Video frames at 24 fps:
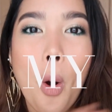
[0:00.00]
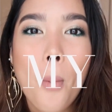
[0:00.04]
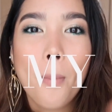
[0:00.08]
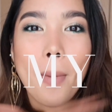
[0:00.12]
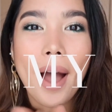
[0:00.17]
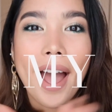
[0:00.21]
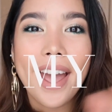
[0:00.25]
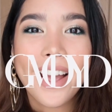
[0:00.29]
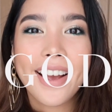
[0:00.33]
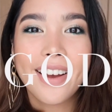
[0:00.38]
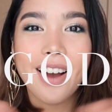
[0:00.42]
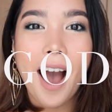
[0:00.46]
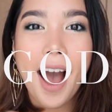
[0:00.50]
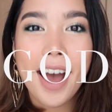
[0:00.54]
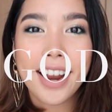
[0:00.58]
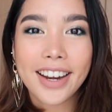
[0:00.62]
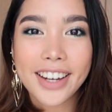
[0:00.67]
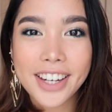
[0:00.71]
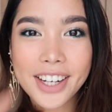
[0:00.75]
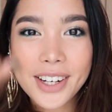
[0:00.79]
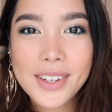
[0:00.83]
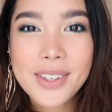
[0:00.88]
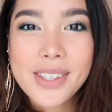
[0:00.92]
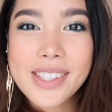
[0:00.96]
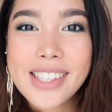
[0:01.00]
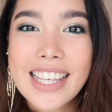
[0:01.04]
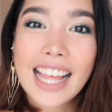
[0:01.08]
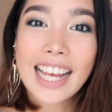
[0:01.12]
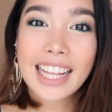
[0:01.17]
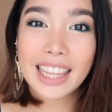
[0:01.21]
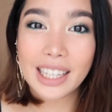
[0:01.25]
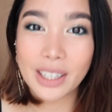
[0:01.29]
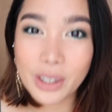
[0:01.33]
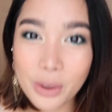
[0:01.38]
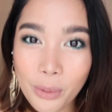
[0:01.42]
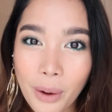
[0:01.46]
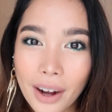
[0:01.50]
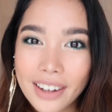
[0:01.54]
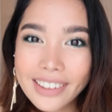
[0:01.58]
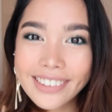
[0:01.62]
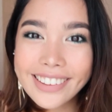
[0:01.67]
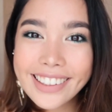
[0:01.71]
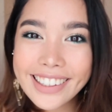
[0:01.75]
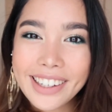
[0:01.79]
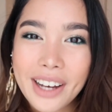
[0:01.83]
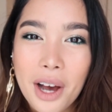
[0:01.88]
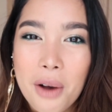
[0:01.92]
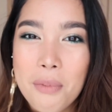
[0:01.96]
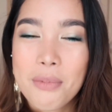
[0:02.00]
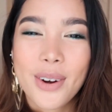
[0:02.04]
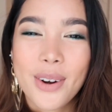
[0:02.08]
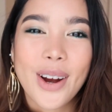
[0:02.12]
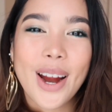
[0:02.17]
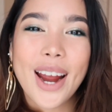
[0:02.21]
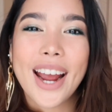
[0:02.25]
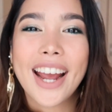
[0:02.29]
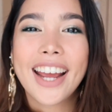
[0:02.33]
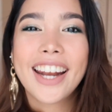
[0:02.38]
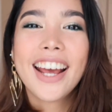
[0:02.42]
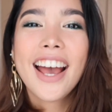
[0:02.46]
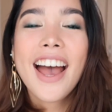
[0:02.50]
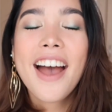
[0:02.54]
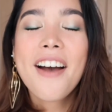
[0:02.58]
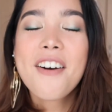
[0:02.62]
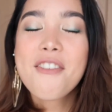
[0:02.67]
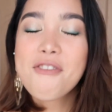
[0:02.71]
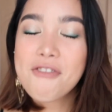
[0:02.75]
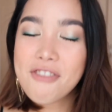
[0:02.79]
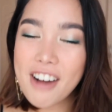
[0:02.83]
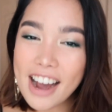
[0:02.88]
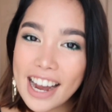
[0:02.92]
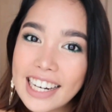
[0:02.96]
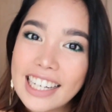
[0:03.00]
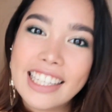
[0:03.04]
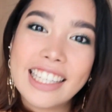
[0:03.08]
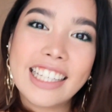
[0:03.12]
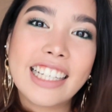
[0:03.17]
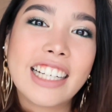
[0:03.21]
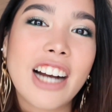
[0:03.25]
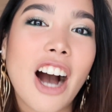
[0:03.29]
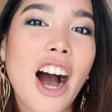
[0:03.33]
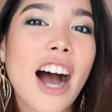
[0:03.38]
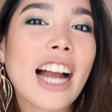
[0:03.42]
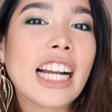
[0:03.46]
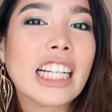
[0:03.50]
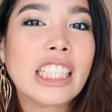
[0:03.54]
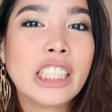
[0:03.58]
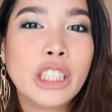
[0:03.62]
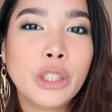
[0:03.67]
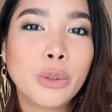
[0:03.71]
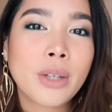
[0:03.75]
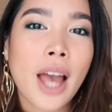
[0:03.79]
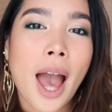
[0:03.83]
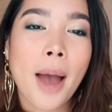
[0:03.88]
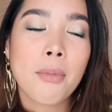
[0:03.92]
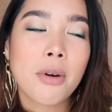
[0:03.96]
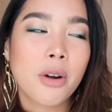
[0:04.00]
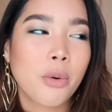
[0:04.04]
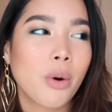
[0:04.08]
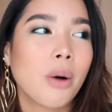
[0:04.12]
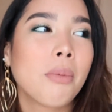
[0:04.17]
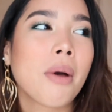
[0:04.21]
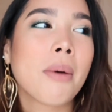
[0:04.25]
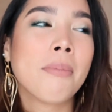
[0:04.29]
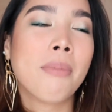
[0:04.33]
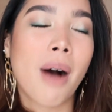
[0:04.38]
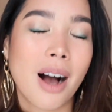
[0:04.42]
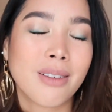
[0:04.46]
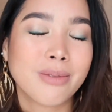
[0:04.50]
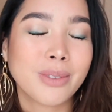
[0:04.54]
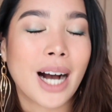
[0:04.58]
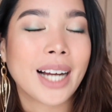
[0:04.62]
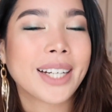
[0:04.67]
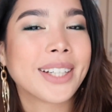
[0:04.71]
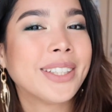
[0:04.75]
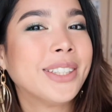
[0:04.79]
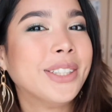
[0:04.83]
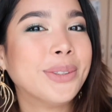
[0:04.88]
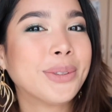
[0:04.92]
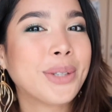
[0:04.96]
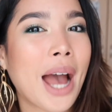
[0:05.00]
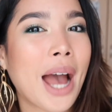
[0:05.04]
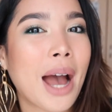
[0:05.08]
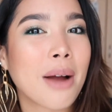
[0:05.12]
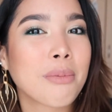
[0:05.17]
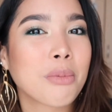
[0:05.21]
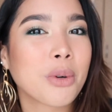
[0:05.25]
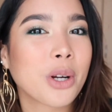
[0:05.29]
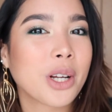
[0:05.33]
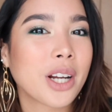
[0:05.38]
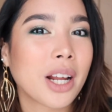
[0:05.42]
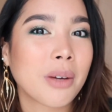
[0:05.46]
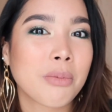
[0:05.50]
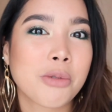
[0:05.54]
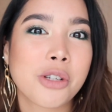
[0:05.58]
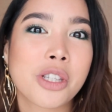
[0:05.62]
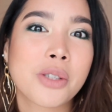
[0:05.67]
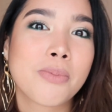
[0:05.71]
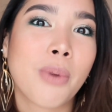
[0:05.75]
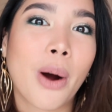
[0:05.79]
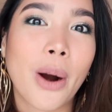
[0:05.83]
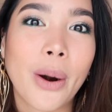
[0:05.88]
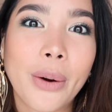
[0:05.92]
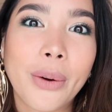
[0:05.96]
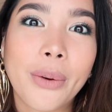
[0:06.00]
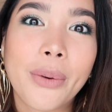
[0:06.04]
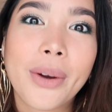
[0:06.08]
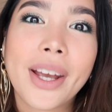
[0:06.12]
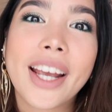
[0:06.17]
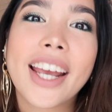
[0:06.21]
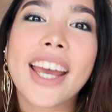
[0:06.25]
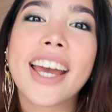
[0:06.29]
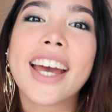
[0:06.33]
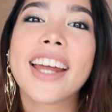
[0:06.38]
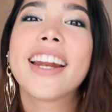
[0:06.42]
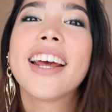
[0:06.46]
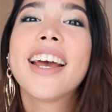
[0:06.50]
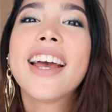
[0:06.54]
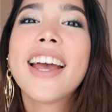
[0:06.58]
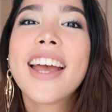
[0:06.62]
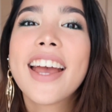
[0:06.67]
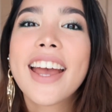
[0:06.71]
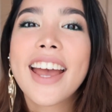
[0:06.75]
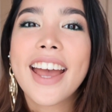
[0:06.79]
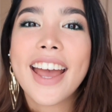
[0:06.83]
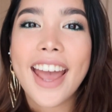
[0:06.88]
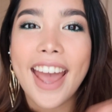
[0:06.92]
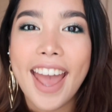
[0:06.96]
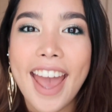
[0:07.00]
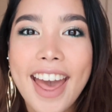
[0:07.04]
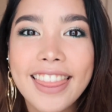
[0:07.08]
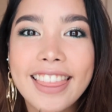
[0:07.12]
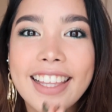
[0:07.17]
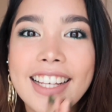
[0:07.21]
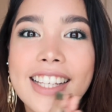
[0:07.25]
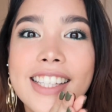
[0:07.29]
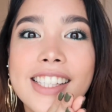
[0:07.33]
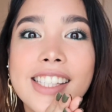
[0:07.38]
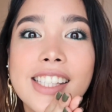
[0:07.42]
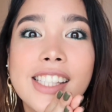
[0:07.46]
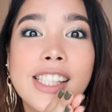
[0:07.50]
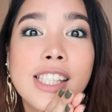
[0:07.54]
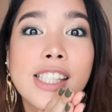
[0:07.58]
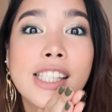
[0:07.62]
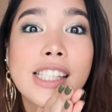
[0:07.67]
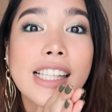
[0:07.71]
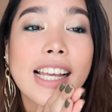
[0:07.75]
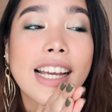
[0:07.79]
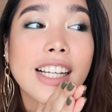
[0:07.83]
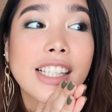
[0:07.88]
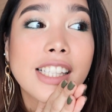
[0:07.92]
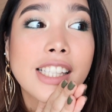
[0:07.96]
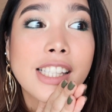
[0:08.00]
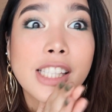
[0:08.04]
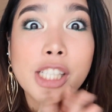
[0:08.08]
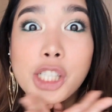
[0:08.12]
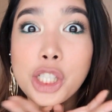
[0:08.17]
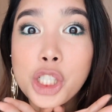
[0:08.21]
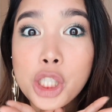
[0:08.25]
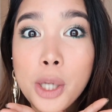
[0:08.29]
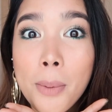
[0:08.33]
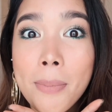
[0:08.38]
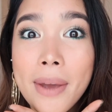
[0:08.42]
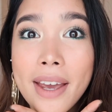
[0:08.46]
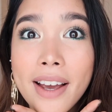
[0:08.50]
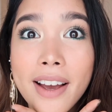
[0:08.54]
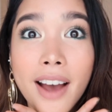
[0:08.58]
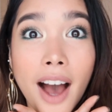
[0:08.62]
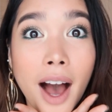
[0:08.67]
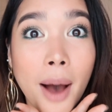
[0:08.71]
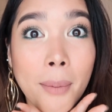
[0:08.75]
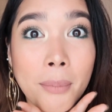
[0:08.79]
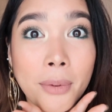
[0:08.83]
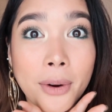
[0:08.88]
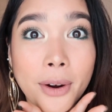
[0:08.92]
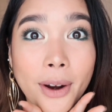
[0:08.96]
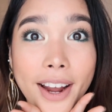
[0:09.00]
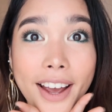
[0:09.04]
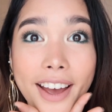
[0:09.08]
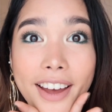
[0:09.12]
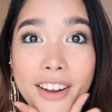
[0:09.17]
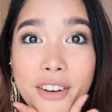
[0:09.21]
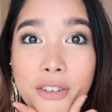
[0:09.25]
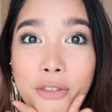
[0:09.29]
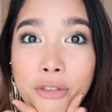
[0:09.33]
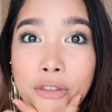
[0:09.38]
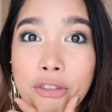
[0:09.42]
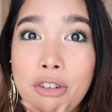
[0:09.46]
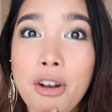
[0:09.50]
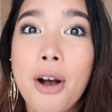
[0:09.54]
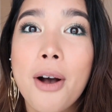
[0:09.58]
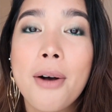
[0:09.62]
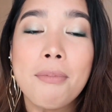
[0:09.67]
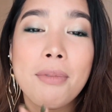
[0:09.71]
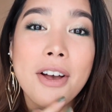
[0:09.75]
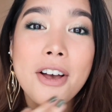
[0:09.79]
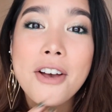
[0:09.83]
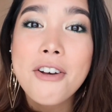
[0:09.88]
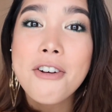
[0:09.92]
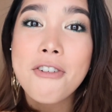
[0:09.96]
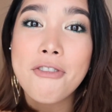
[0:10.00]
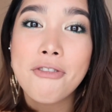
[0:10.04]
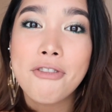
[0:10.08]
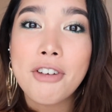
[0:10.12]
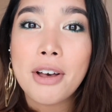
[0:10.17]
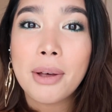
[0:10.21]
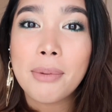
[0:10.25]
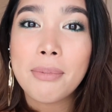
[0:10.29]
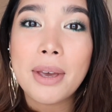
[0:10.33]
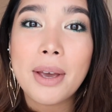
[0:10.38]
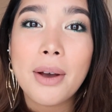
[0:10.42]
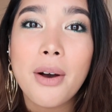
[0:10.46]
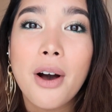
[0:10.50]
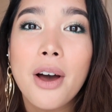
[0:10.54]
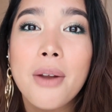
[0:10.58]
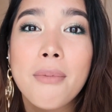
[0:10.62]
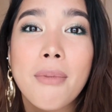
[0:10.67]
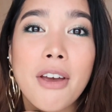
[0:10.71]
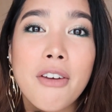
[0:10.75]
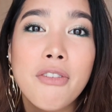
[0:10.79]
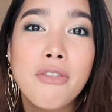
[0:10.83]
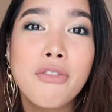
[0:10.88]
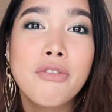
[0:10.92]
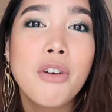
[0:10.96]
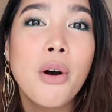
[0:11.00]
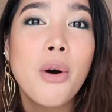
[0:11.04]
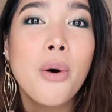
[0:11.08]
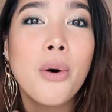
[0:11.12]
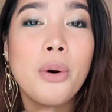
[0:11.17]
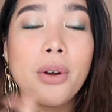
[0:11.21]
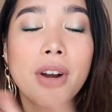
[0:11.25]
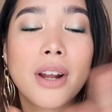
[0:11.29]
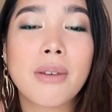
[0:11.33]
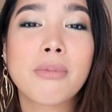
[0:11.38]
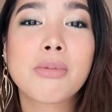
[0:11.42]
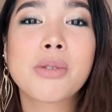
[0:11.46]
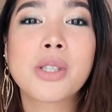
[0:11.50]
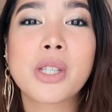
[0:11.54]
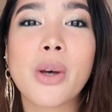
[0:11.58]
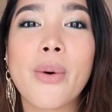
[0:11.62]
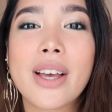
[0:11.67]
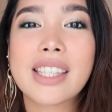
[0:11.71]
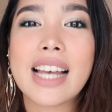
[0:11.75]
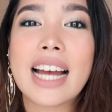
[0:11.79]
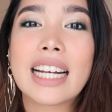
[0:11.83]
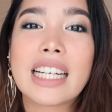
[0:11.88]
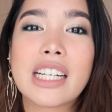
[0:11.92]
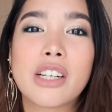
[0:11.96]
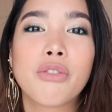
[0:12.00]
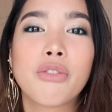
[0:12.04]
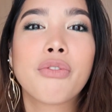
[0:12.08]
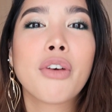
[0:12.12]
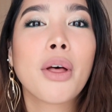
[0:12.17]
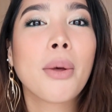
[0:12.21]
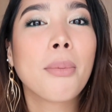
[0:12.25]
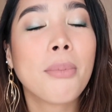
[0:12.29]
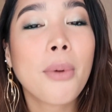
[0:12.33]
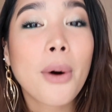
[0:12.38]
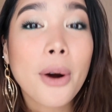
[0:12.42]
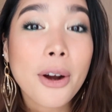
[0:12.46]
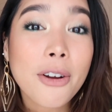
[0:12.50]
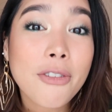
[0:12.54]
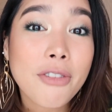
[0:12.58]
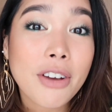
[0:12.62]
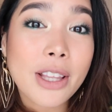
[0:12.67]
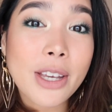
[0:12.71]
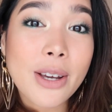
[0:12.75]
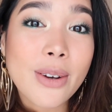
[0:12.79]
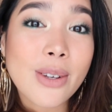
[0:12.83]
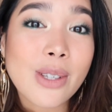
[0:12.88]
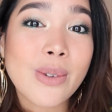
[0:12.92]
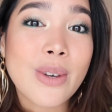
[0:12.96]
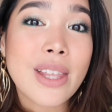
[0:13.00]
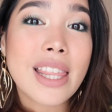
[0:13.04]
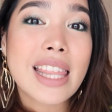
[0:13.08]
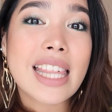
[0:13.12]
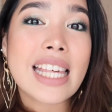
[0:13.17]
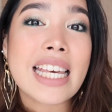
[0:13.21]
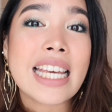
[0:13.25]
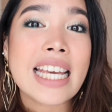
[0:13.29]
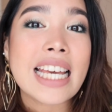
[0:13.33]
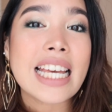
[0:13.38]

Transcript: oh my god, do you see like the quality upgrade? Finally got new camera. Well, my mom got new camera and I'm just borrowing it, and this like such a big upgrade from filming on my phone. I'm so excited to film more videos with